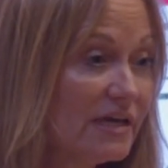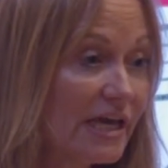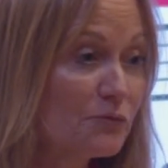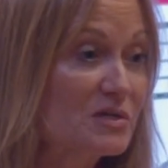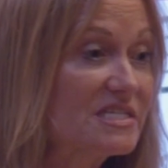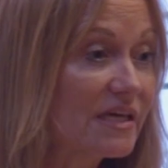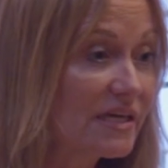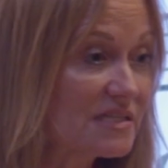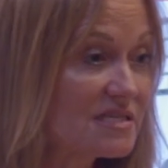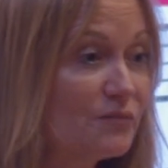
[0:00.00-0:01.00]
and
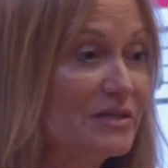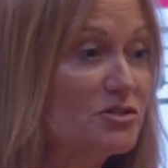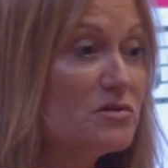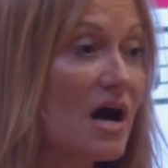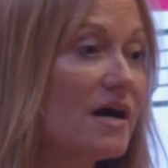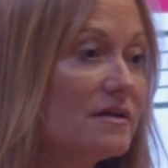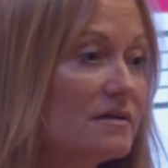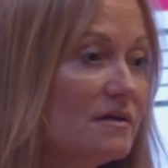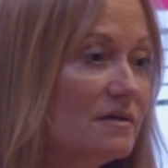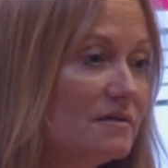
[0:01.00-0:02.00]
resilience if we do not
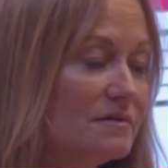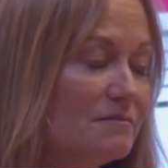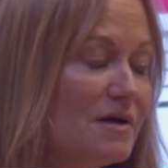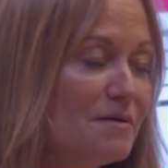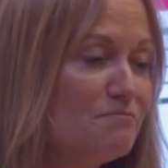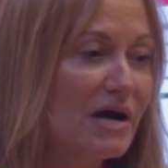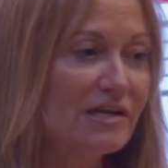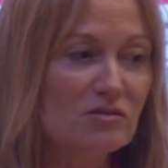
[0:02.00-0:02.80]
embody